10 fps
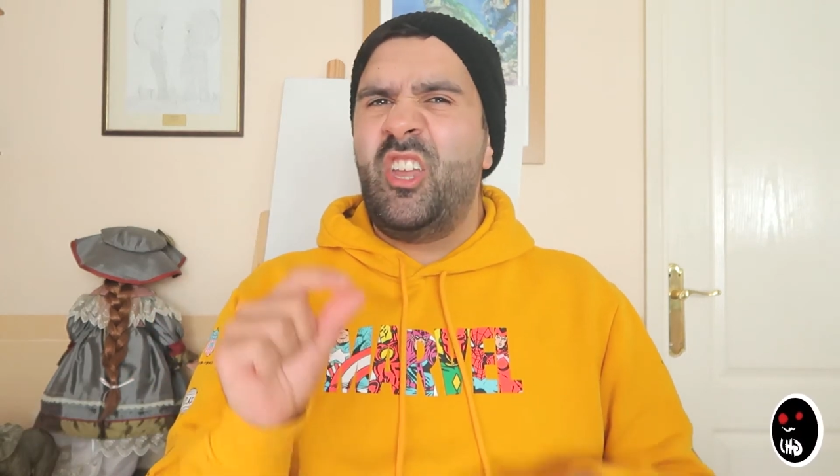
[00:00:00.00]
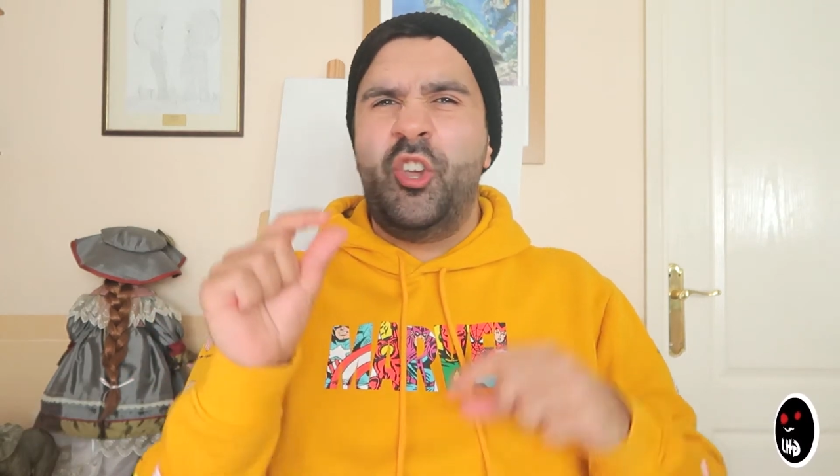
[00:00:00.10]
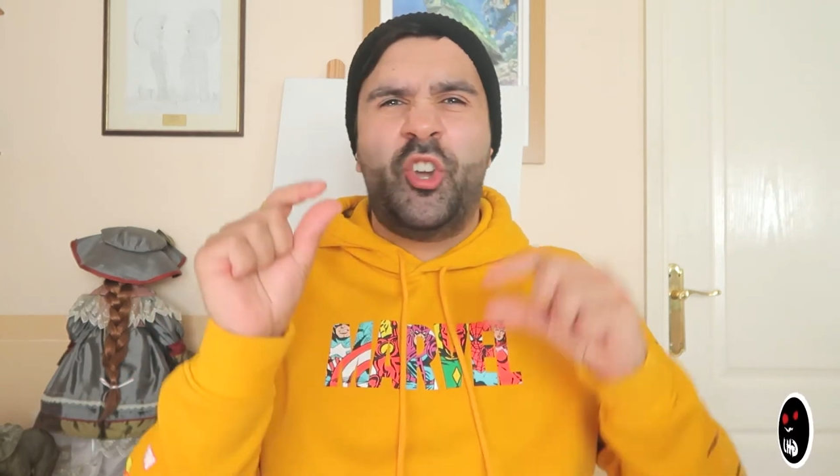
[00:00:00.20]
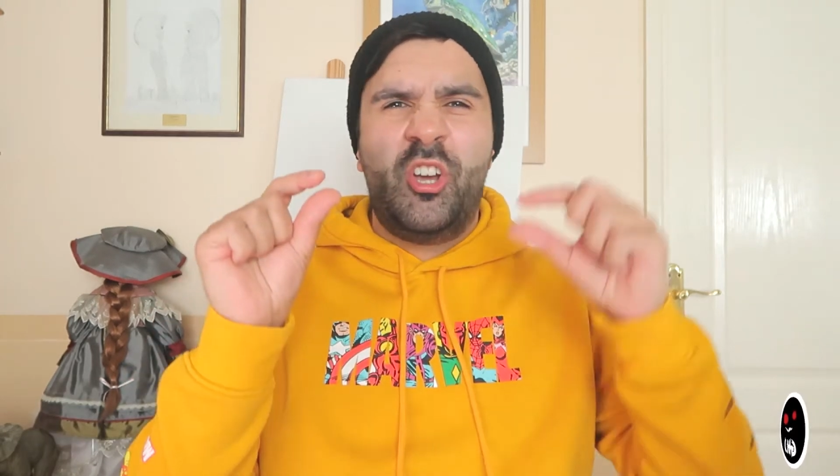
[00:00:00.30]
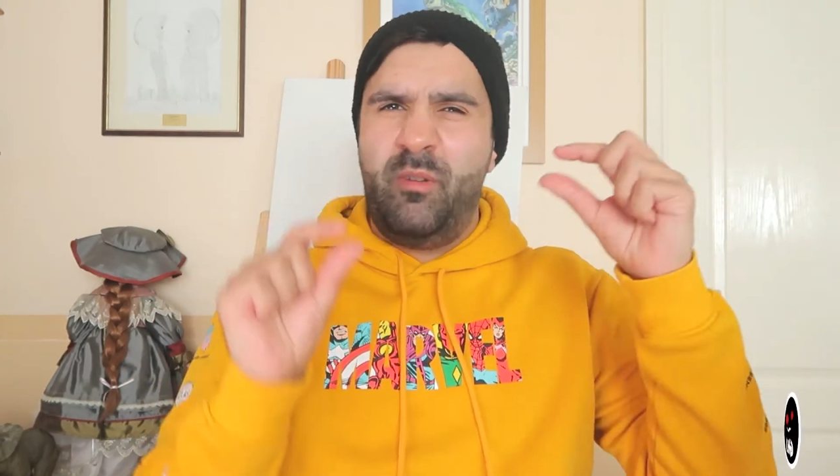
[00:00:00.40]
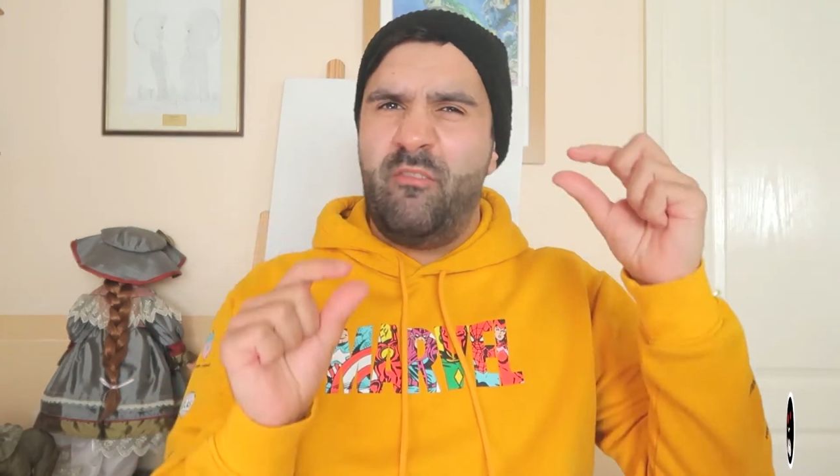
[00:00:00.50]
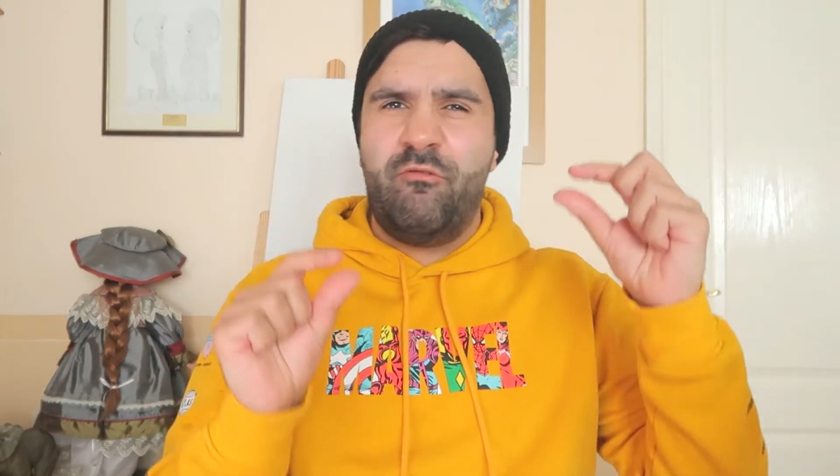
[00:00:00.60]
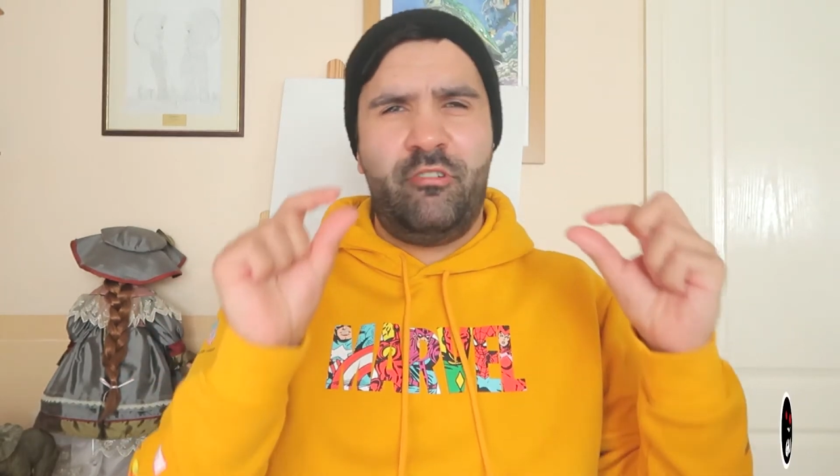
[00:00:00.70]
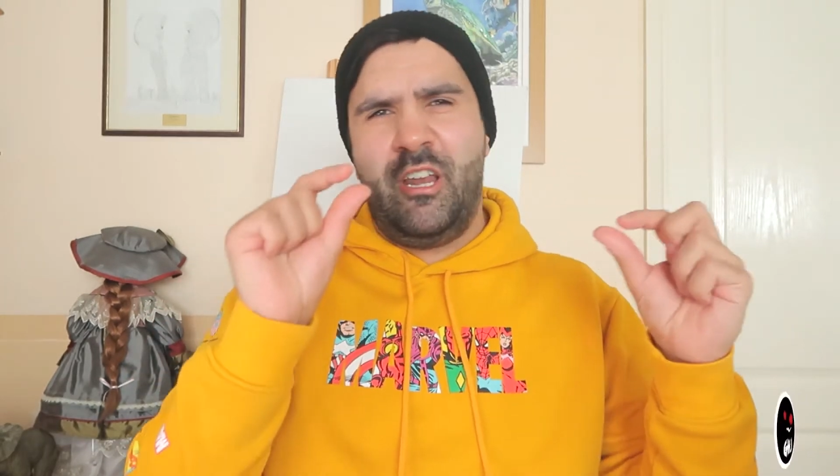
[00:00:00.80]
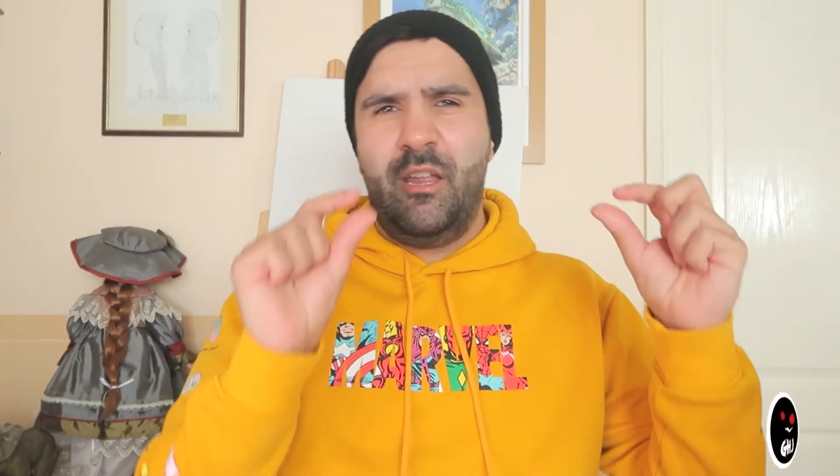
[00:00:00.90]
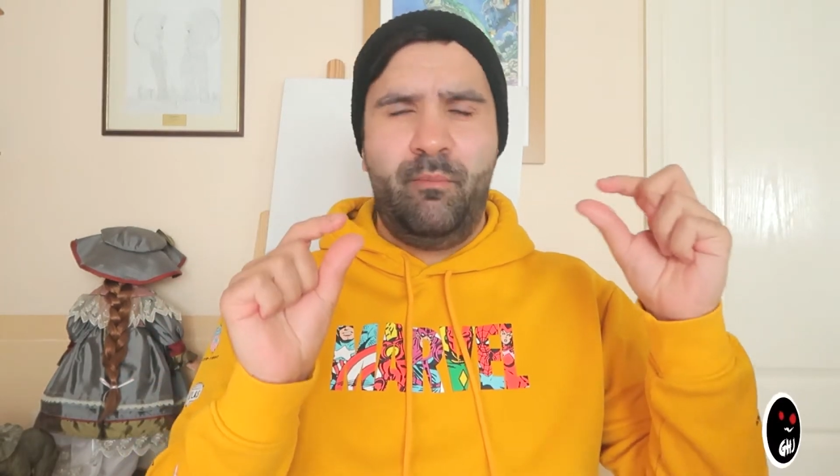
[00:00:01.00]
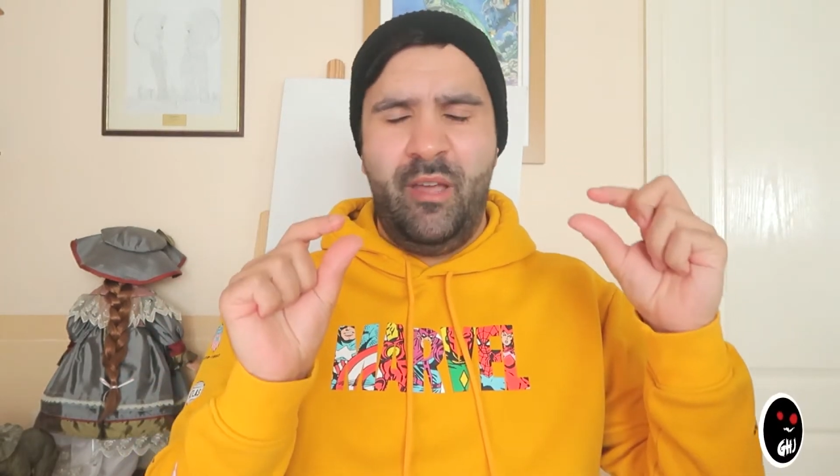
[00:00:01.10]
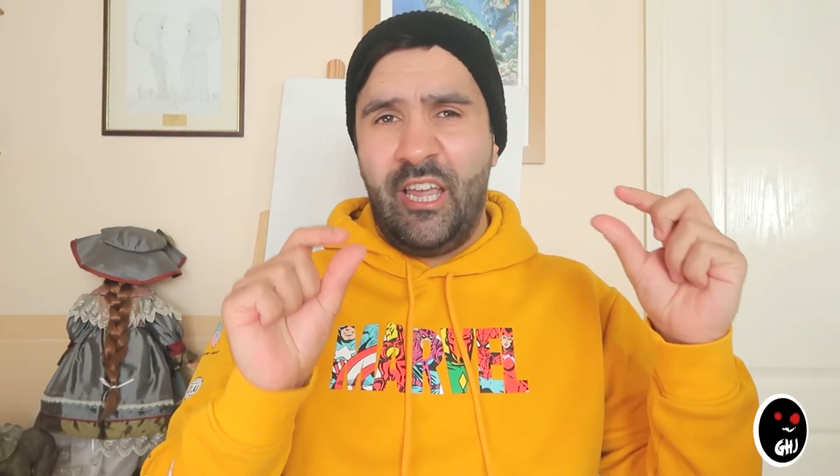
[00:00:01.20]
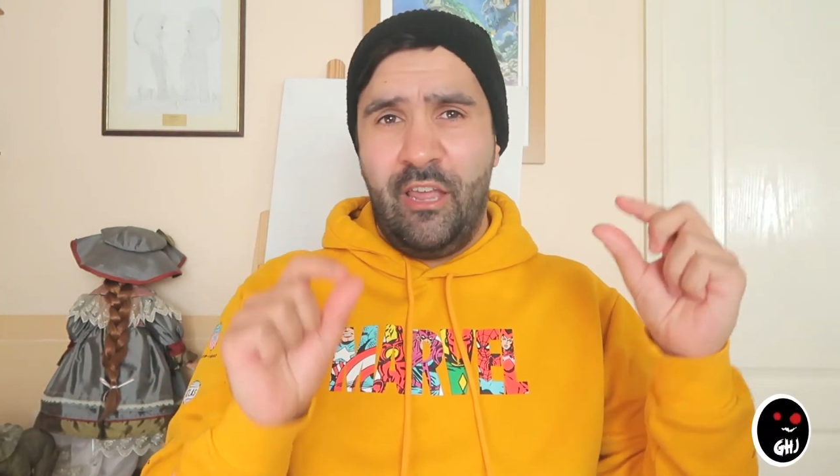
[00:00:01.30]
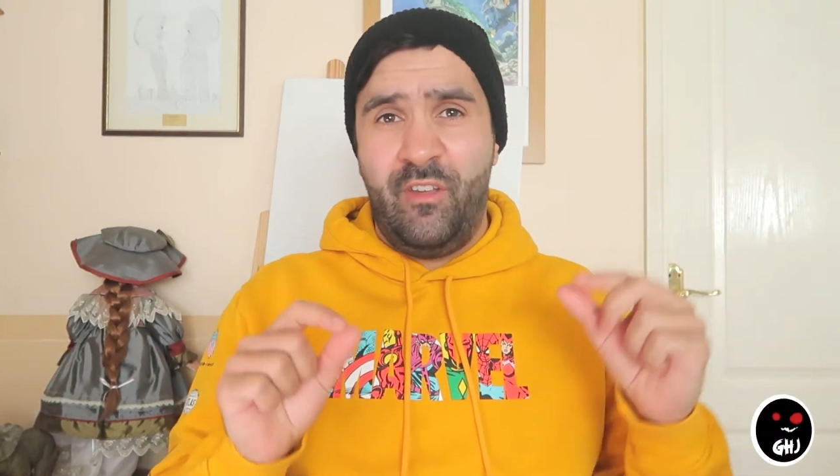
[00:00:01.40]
You could be really nitpicky